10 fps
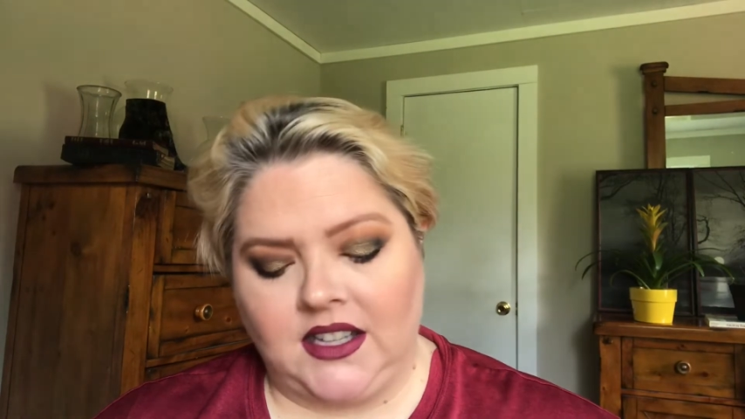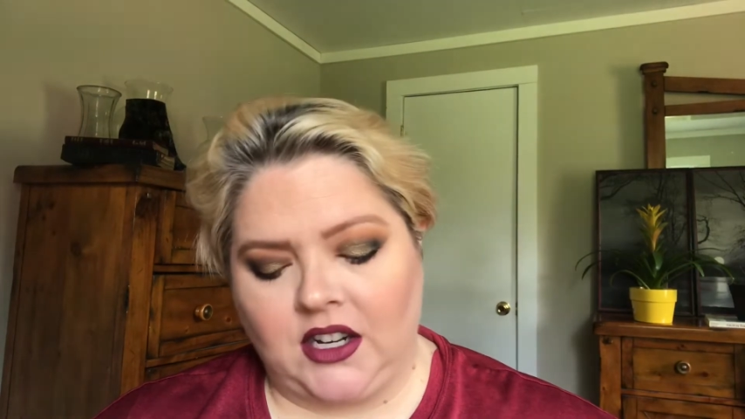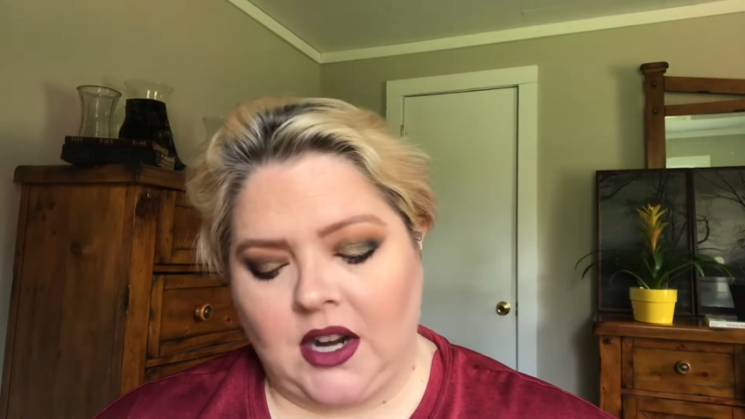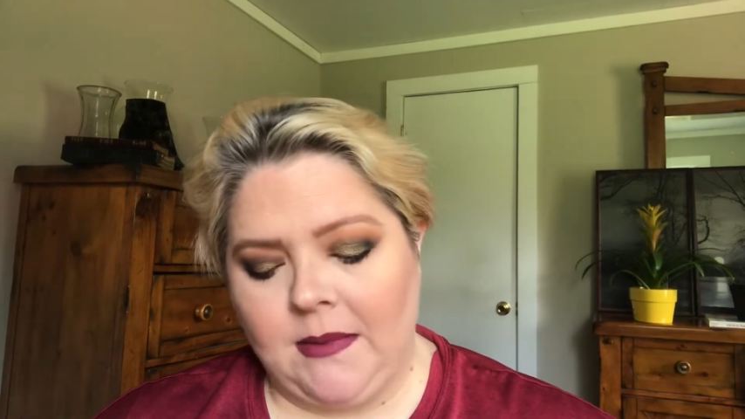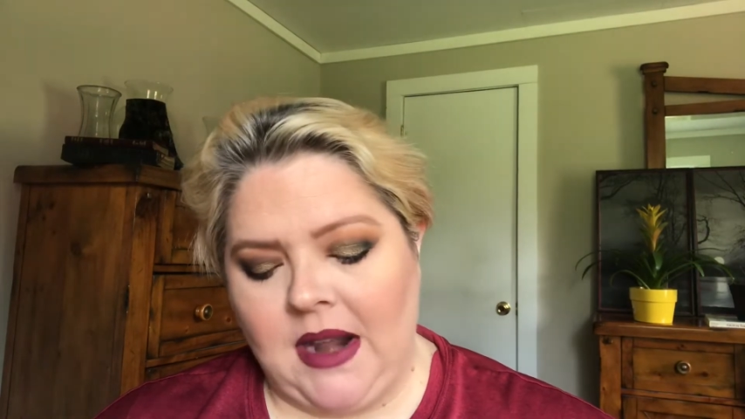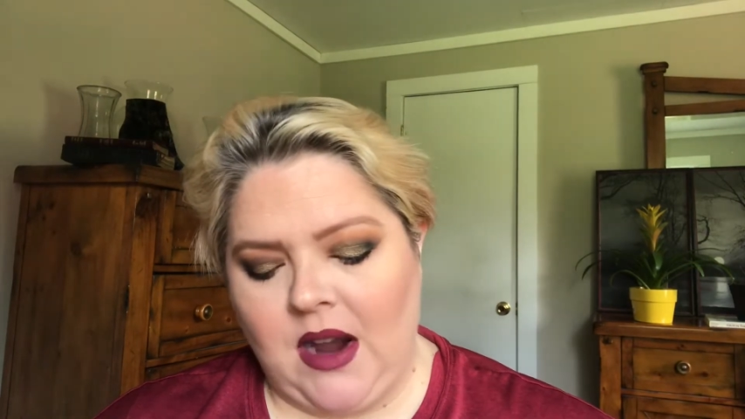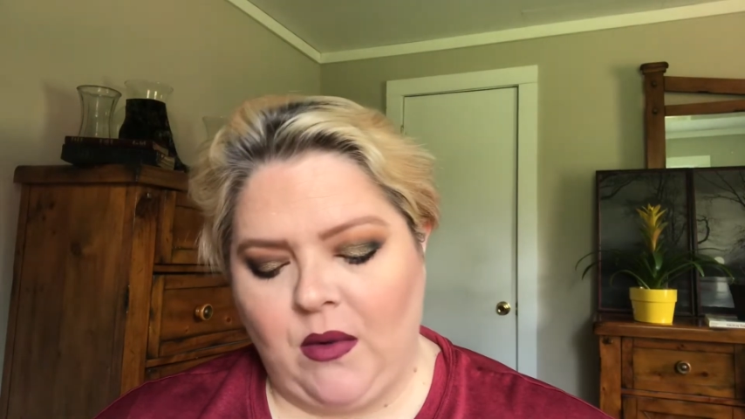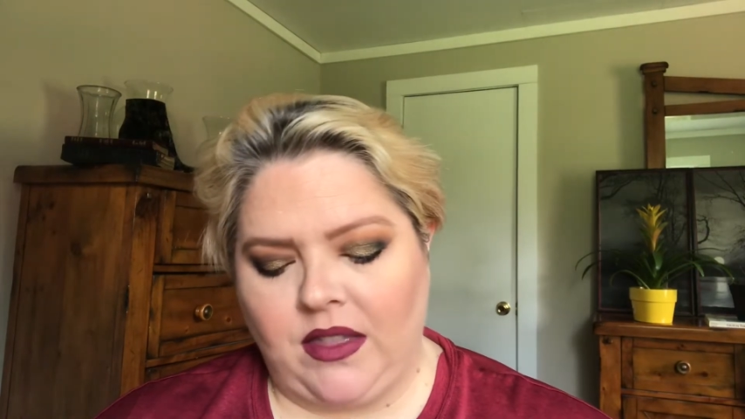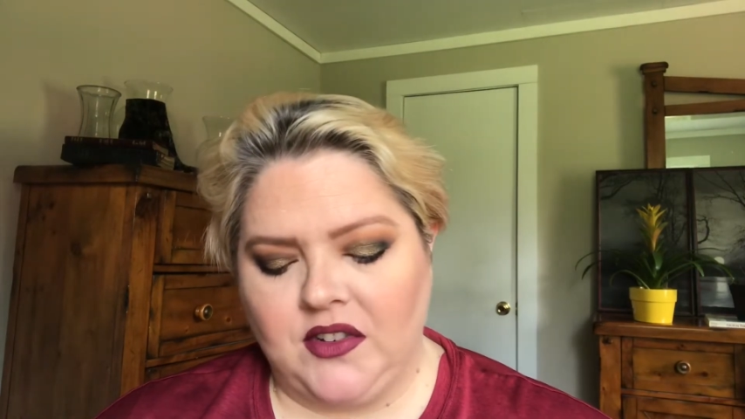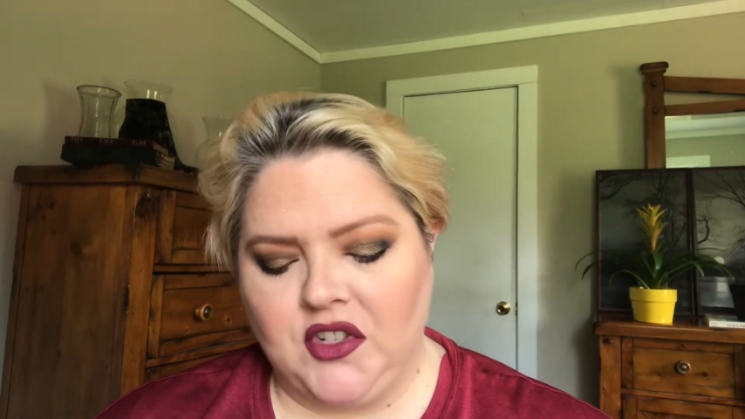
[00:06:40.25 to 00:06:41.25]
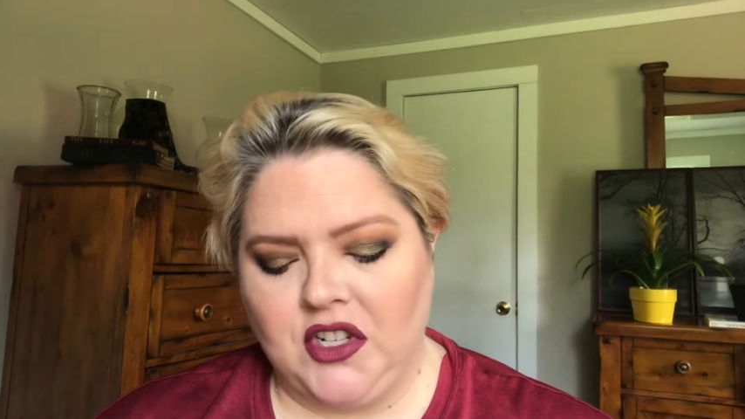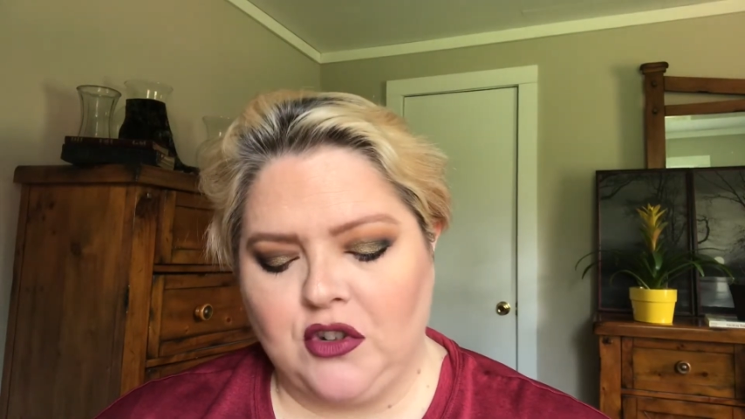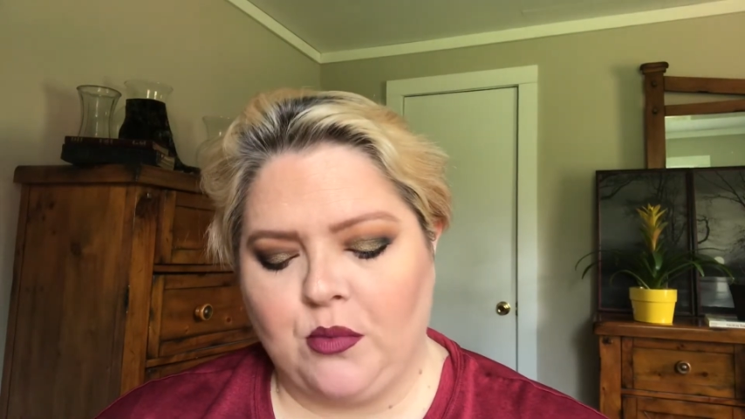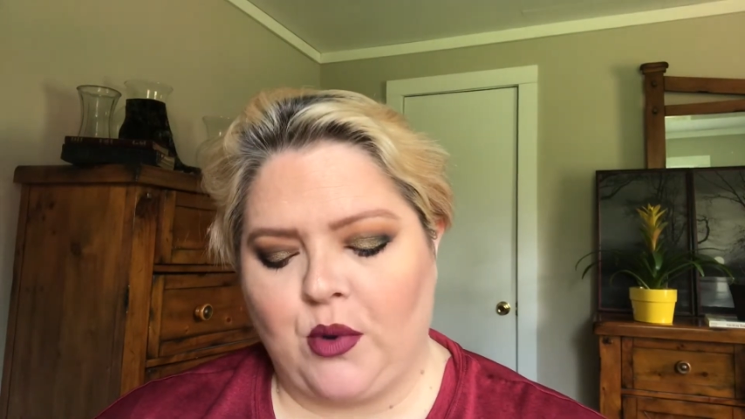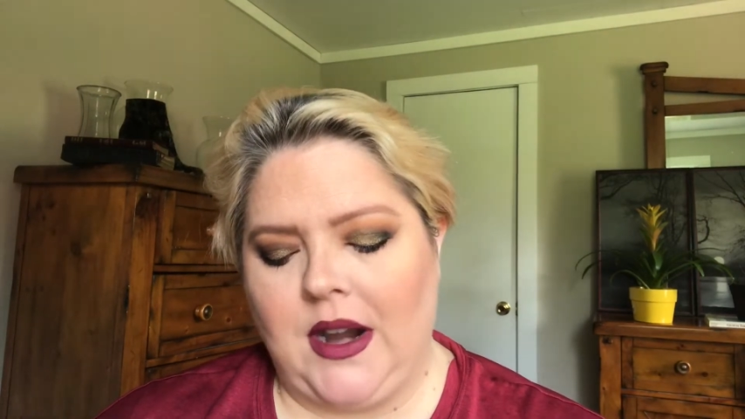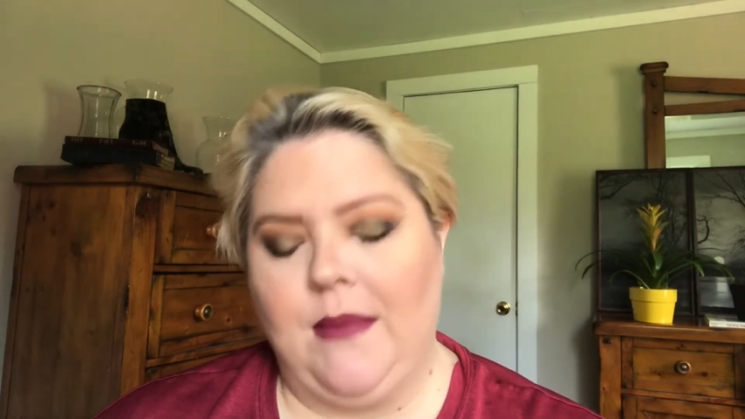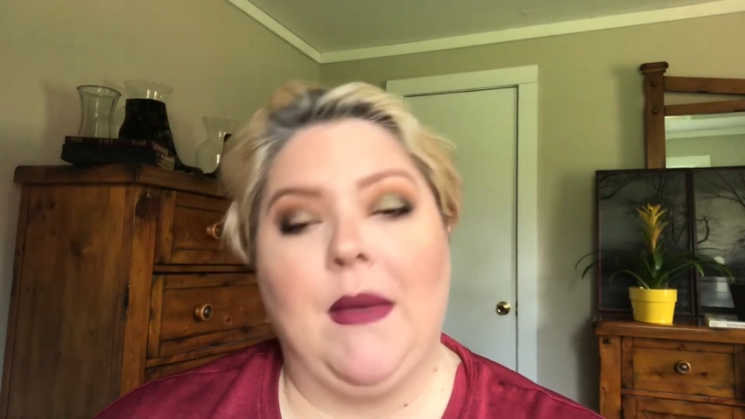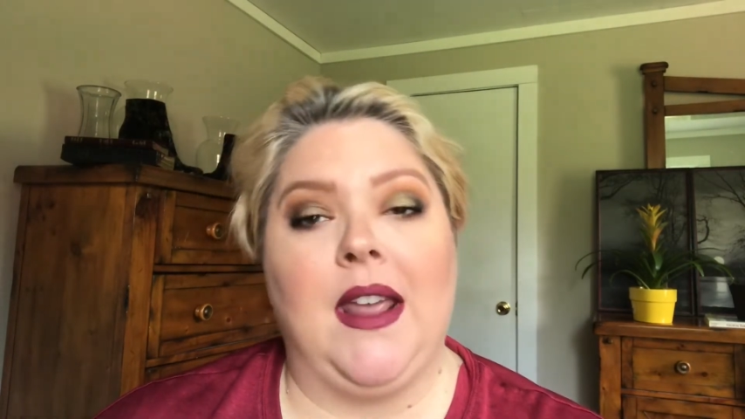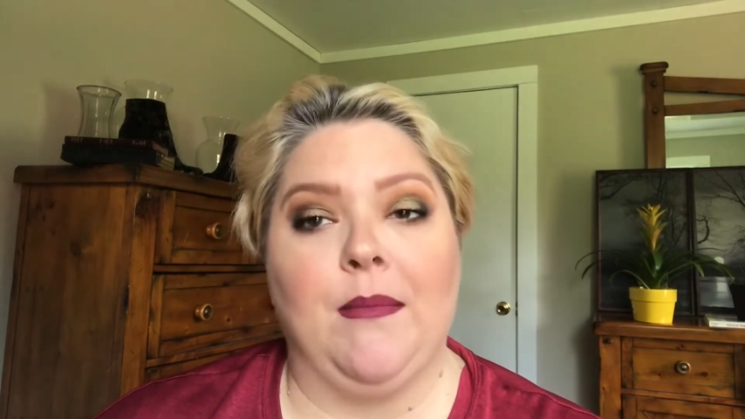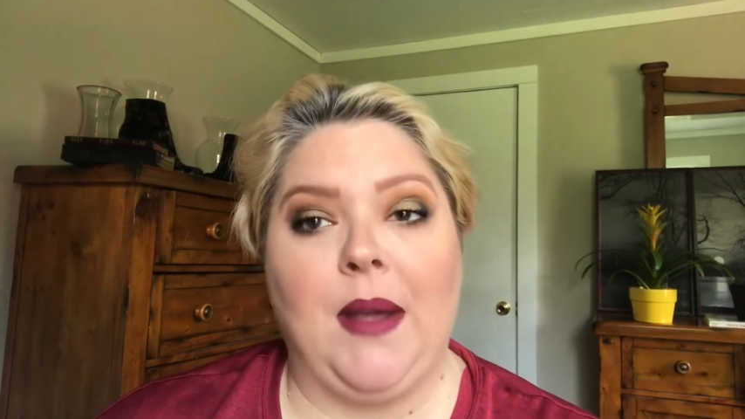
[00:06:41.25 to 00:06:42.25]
They're coming out with a Gingerbread Man